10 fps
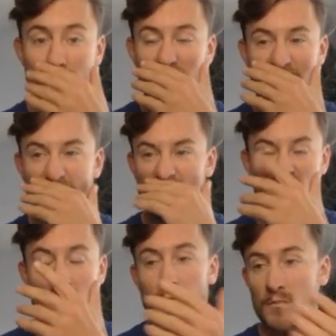say
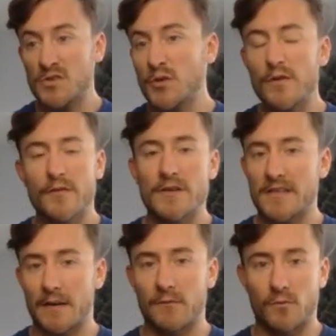2 to 3
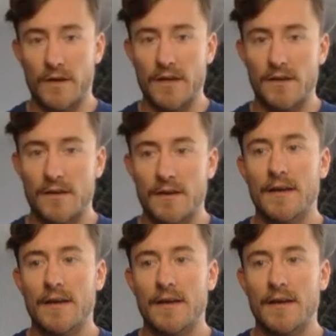times a week.